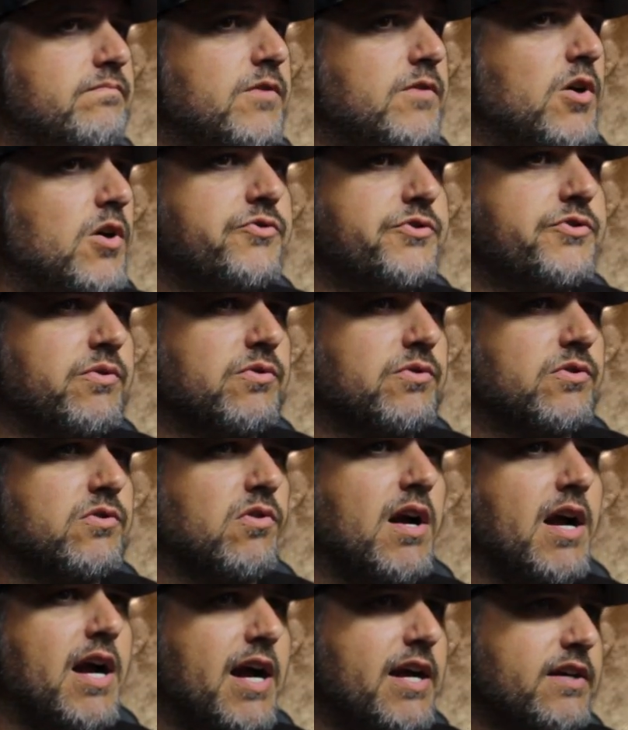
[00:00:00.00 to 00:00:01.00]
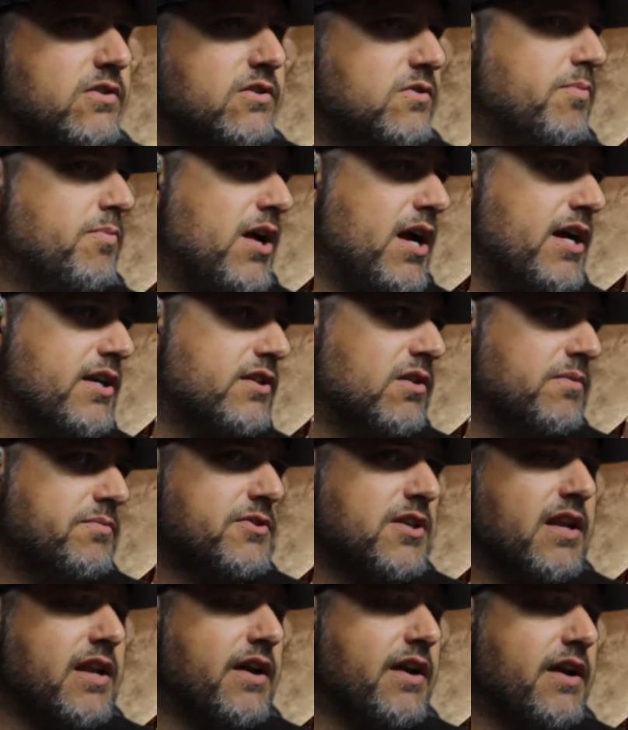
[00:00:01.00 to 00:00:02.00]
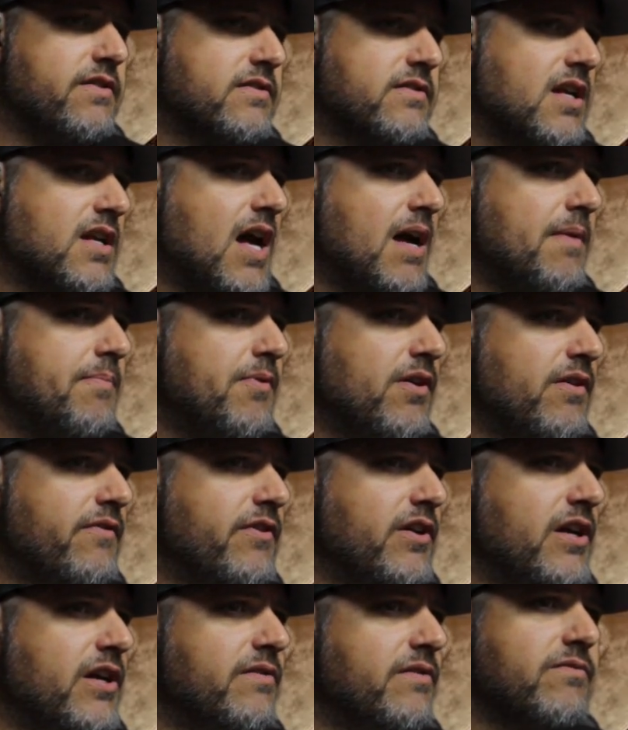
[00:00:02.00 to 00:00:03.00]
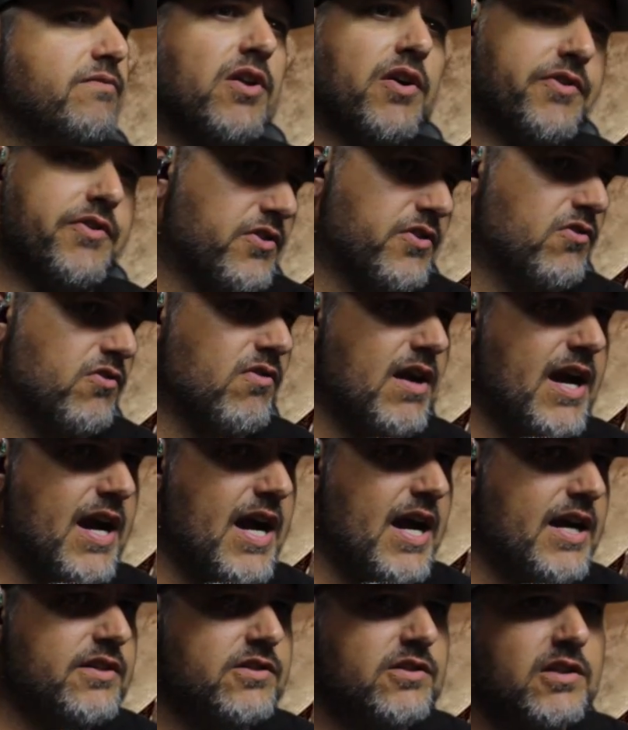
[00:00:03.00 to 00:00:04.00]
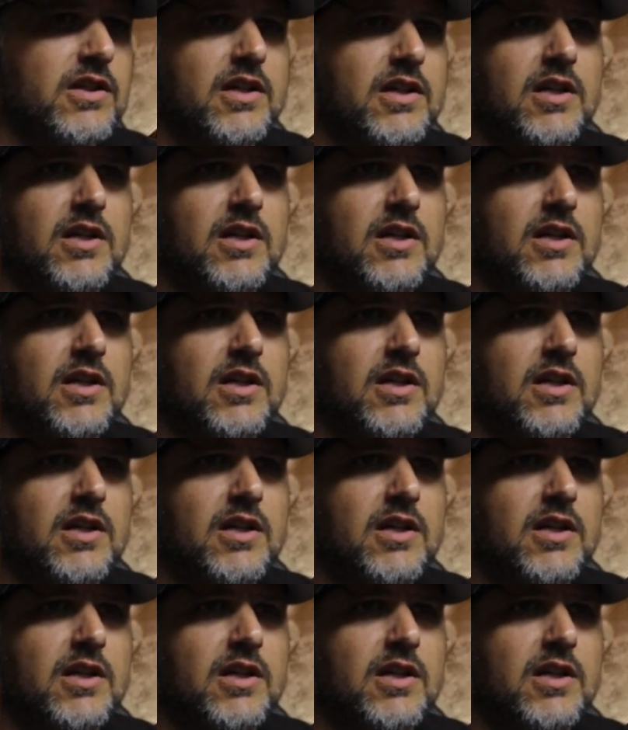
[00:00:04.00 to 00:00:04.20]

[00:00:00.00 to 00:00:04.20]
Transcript: Ozone Crash, splash upside down on top of it. Another Crash.